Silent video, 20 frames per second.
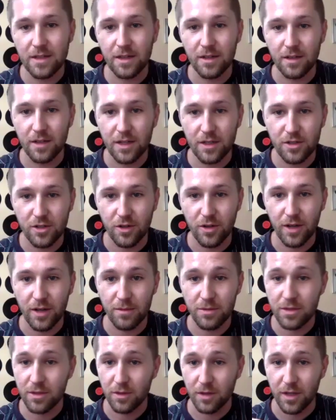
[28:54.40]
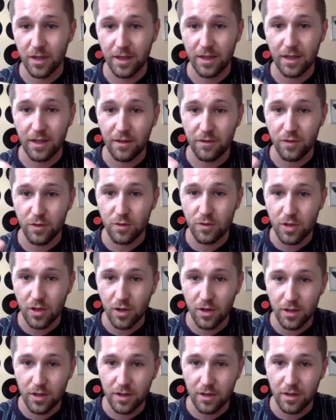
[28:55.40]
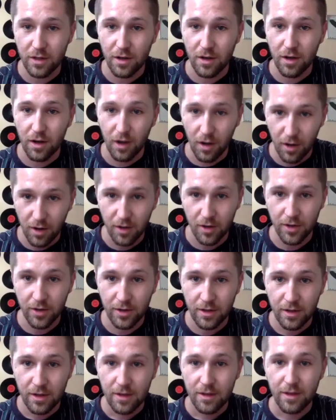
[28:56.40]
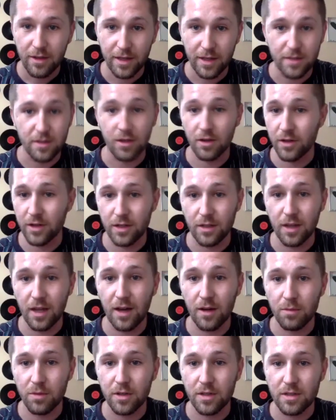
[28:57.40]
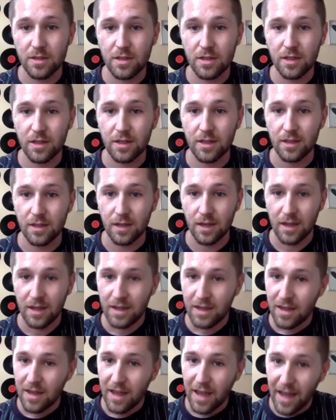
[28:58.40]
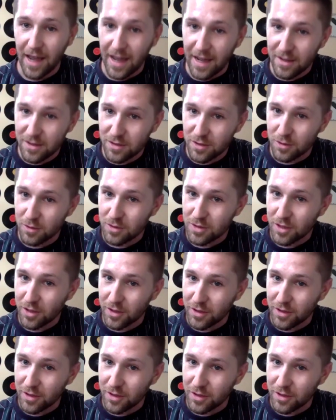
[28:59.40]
Electro amp, so like if you turn it on, it's already loud, but it's clean. Okay. As you turn